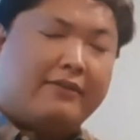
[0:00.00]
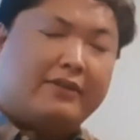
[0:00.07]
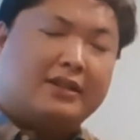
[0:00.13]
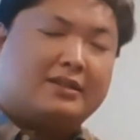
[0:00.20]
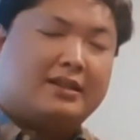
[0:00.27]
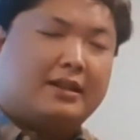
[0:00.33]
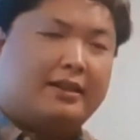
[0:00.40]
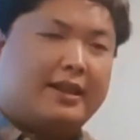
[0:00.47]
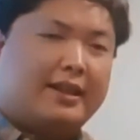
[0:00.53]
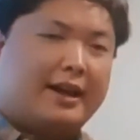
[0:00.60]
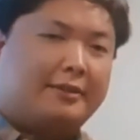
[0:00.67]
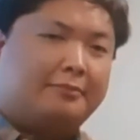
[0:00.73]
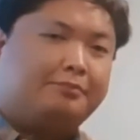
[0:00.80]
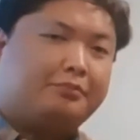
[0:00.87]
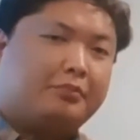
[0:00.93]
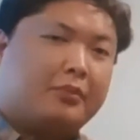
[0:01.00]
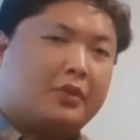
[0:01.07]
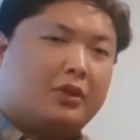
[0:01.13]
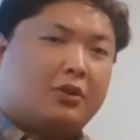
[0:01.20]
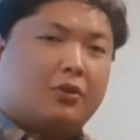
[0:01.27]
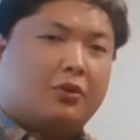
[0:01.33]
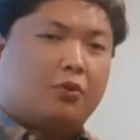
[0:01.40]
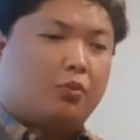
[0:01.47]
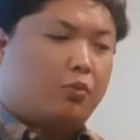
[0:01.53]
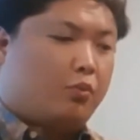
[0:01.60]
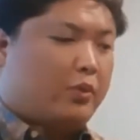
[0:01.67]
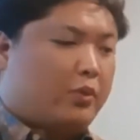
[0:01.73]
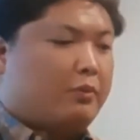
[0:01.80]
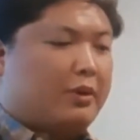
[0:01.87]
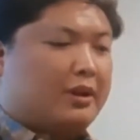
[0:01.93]
Having said that,
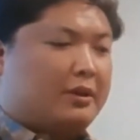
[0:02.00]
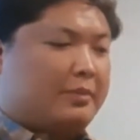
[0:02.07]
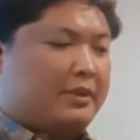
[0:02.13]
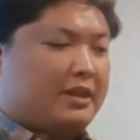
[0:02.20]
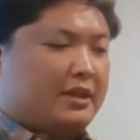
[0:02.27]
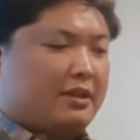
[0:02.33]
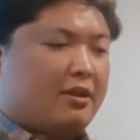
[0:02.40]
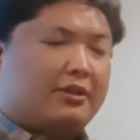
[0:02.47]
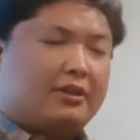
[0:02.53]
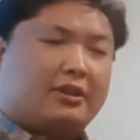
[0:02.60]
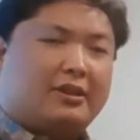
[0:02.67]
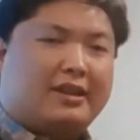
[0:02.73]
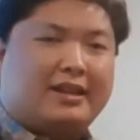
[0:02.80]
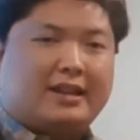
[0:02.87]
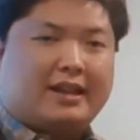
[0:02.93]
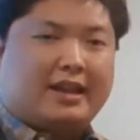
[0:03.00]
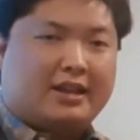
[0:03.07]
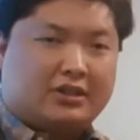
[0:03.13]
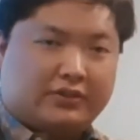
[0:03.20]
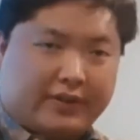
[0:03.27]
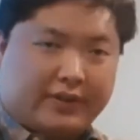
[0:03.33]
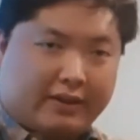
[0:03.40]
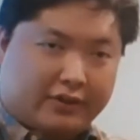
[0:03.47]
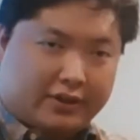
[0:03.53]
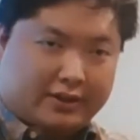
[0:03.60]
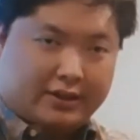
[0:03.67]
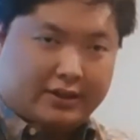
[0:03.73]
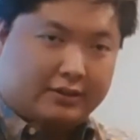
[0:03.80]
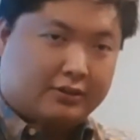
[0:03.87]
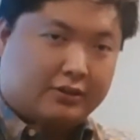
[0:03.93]
we want to be on the leading edge of
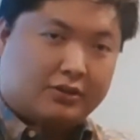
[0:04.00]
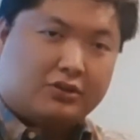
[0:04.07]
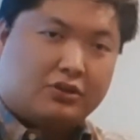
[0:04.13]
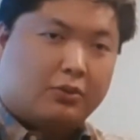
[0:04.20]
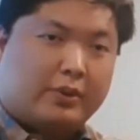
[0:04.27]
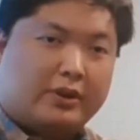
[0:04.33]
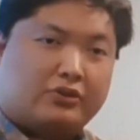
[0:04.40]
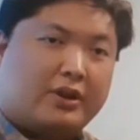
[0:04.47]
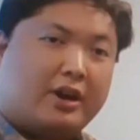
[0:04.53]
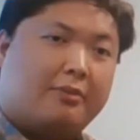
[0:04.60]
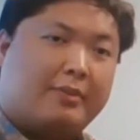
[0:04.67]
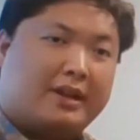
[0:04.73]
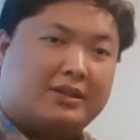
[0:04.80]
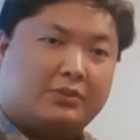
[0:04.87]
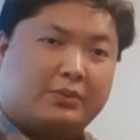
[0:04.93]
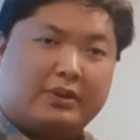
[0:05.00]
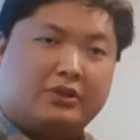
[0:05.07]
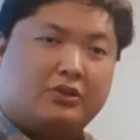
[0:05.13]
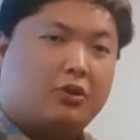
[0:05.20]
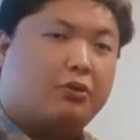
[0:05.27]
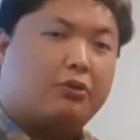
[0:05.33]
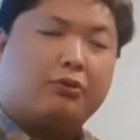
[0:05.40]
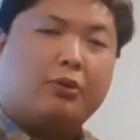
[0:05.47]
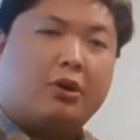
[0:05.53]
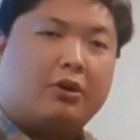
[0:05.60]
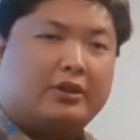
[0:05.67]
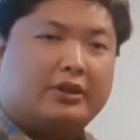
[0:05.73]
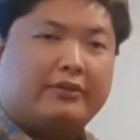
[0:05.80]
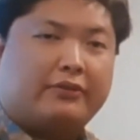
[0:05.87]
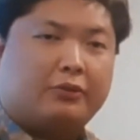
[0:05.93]
everything. So we try our best. We go through
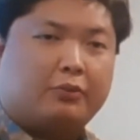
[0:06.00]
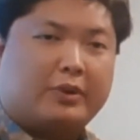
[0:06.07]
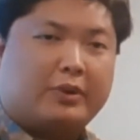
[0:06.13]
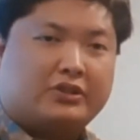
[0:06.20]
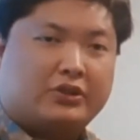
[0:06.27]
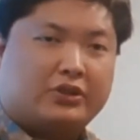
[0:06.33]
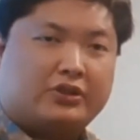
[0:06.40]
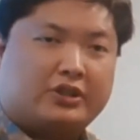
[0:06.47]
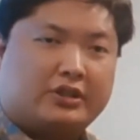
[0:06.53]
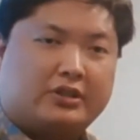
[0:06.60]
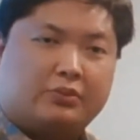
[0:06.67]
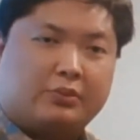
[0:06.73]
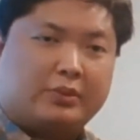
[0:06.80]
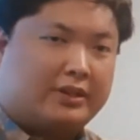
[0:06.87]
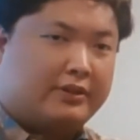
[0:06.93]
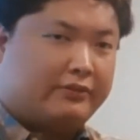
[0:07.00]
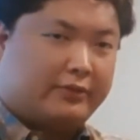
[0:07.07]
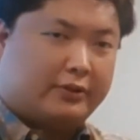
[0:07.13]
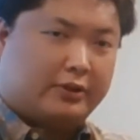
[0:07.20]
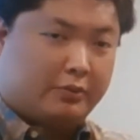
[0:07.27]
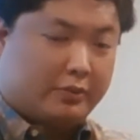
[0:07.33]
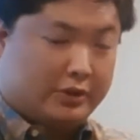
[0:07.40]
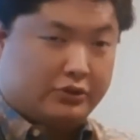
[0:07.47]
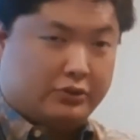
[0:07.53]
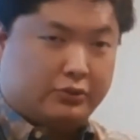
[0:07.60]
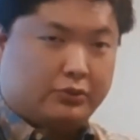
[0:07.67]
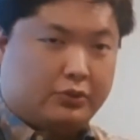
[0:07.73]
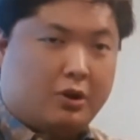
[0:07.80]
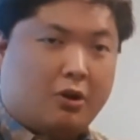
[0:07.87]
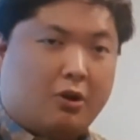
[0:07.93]
all the different researches. We
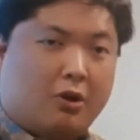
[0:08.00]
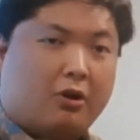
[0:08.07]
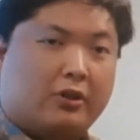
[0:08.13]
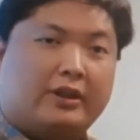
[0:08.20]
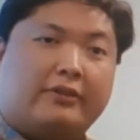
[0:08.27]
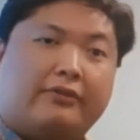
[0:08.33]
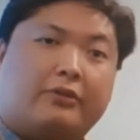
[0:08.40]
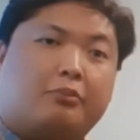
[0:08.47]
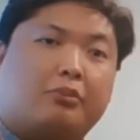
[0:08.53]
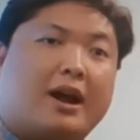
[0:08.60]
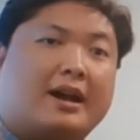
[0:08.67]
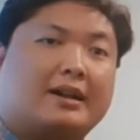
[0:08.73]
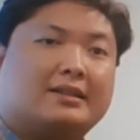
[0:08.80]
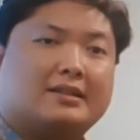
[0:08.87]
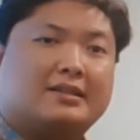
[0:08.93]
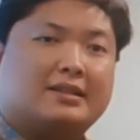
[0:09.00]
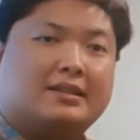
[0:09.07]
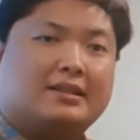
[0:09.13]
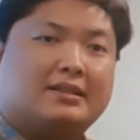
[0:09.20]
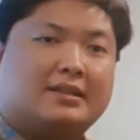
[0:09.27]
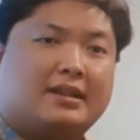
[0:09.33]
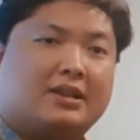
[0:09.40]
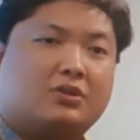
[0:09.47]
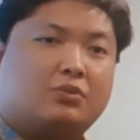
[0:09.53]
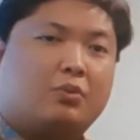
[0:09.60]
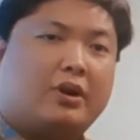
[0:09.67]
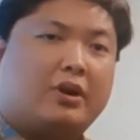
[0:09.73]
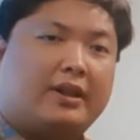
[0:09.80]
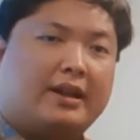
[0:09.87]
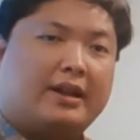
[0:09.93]
do all the different practices as
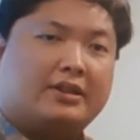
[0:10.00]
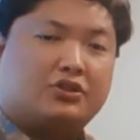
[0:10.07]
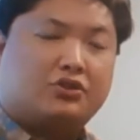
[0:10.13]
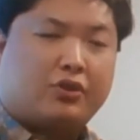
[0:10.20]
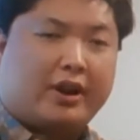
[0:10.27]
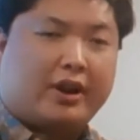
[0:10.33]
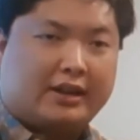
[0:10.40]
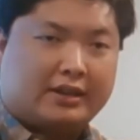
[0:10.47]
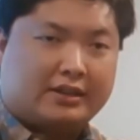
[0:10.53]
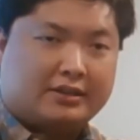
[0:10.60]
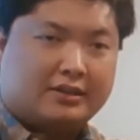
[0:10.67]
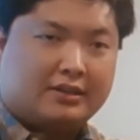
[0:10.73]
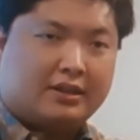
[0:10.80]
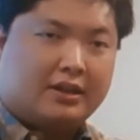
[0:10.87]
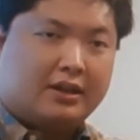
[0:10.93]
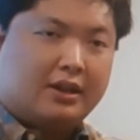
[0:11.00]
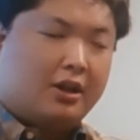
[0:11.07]
well as trainings.